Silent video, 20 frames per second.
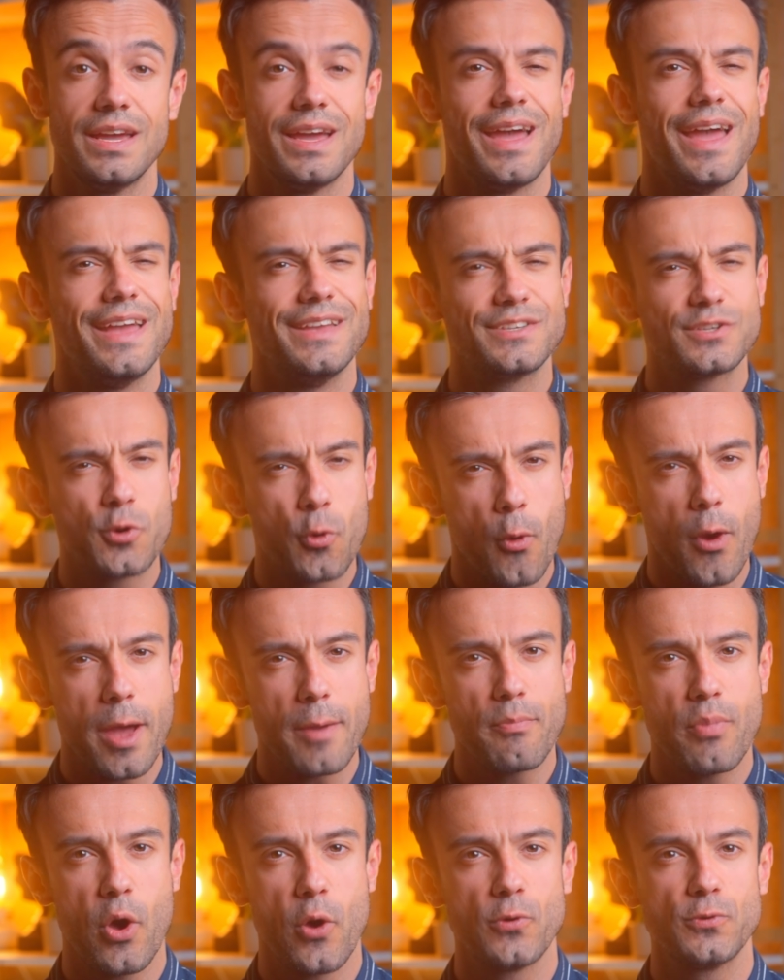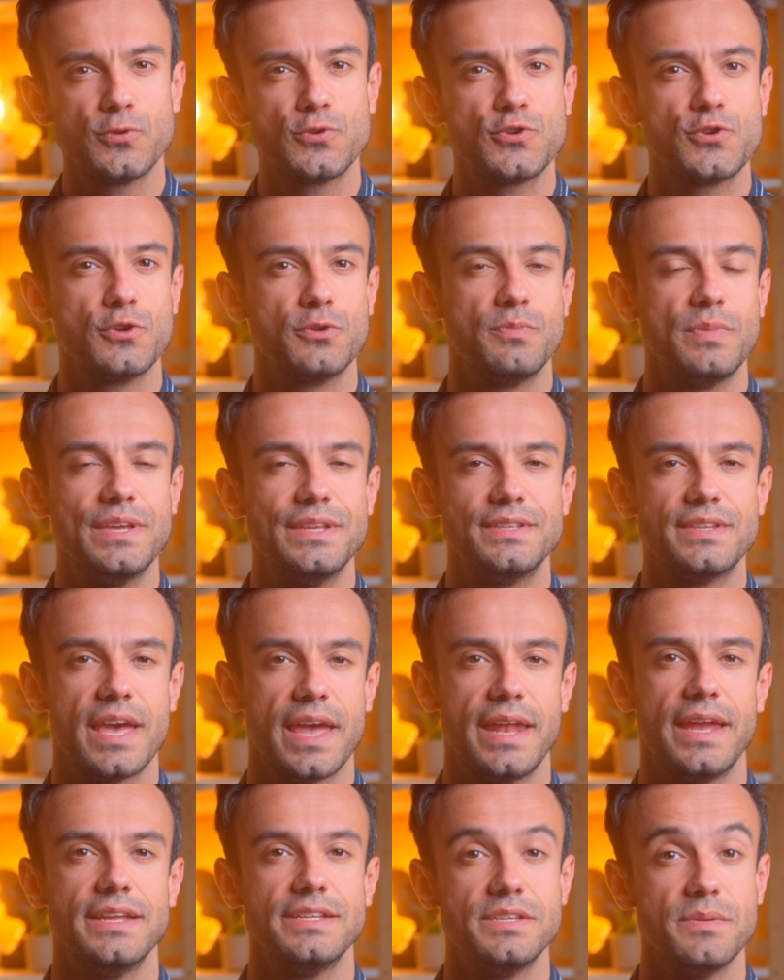A square post should be
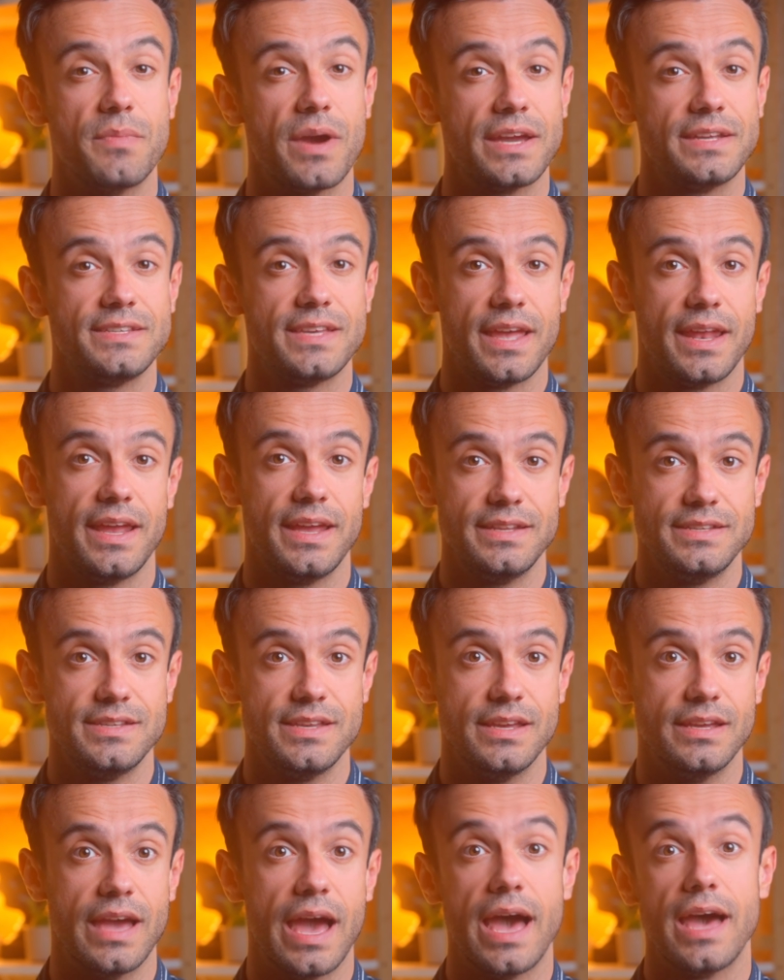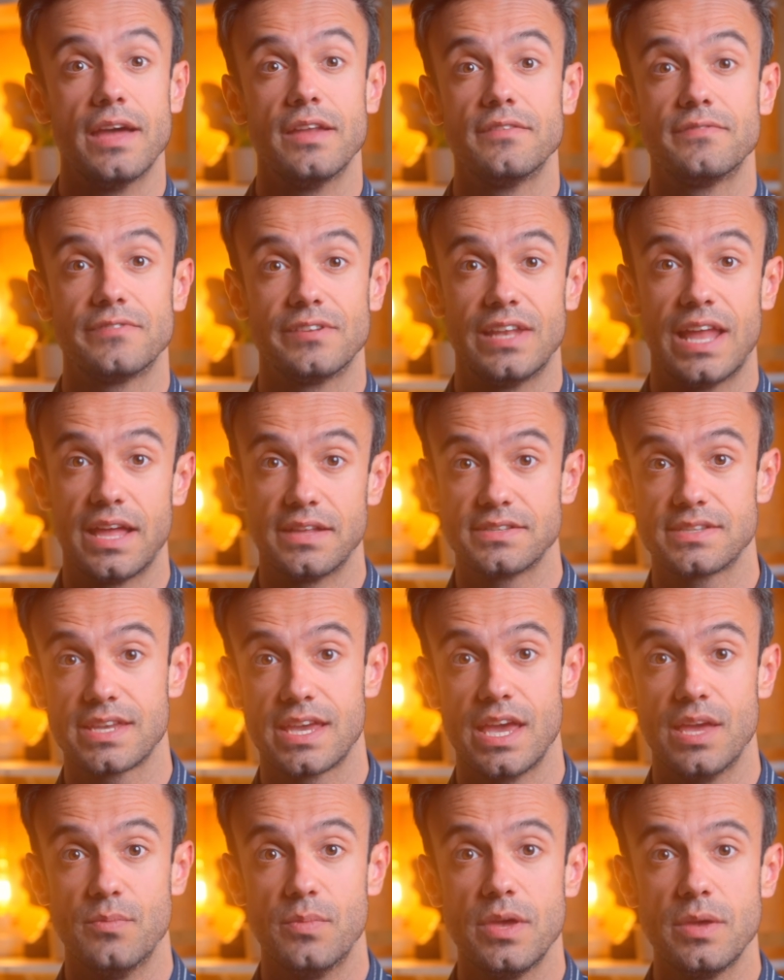1080 by 1080, and for
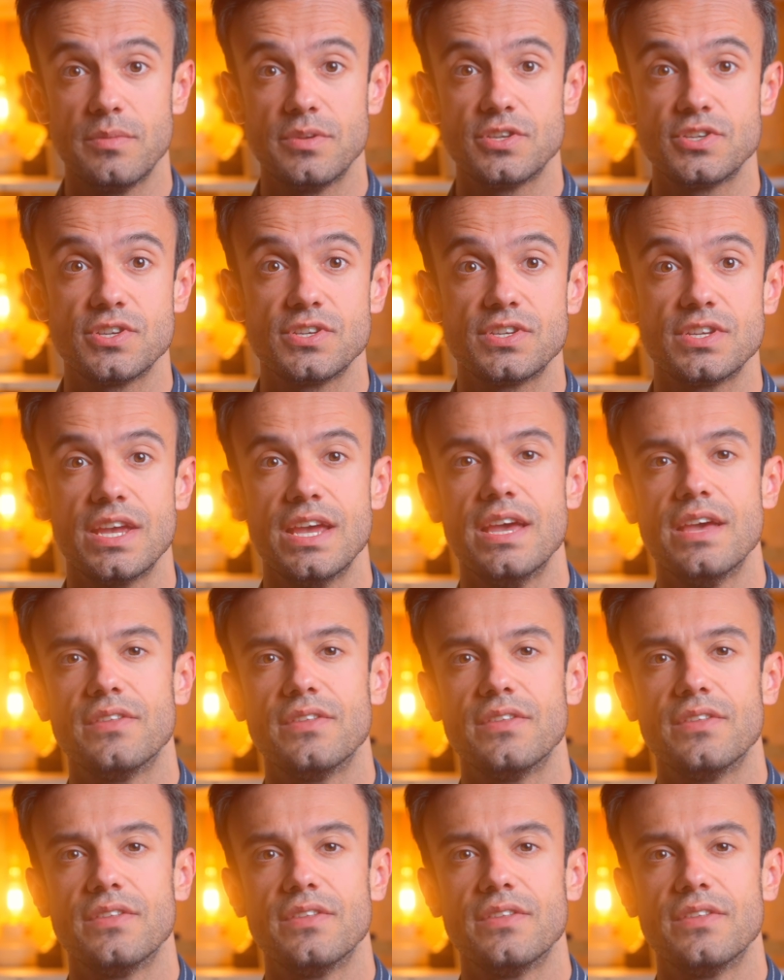landscape images,